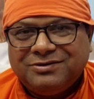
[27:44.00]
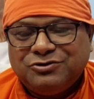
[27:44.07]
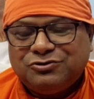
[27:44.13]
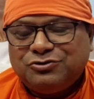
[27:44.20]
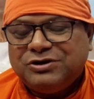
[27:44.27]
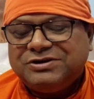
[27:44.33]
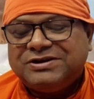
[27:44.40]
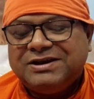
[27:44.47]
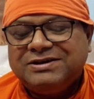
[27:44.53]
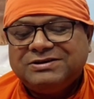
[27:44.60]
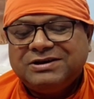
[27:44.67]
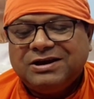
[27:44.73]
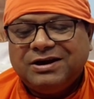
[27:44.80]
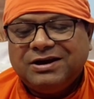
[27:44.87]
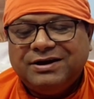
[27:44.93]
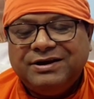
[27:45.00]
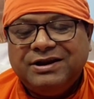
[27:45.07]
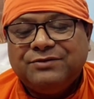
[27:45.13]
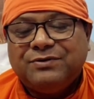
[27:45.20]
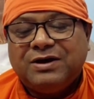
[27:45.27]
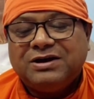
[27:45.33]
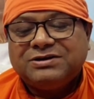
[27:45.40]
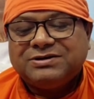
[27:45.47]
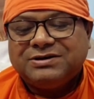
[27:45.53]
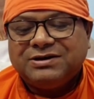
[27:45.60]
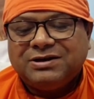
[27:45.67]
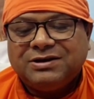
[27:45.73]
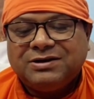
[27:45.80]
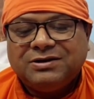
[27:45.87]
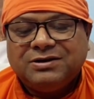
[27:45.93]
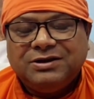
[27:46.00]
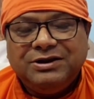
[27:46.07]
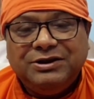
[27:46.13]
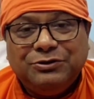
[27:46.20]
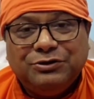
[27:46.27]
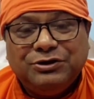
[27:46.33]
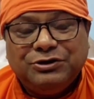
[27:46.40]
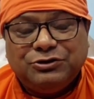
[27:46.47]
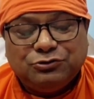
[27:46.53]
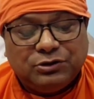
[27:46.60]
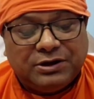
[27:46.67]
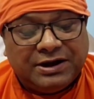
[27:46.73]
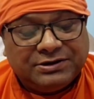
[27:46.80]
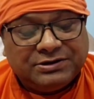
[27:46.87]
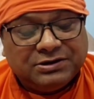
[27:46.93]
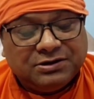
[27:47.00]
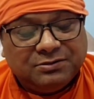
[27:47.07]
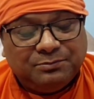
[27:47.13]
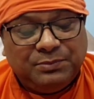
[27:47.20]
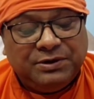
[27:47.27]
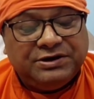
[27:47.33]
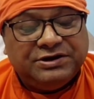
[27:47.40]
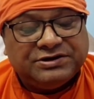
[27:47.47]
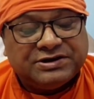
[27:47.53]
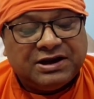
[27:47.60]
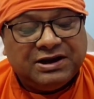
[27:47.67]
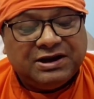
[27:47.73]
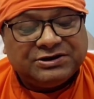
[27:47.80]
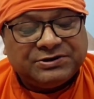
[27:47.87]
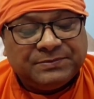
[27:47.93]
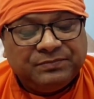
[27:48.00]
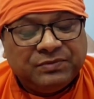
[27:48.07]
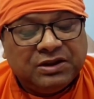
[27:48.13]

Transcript: So it says nirvasana. You need to be desireless.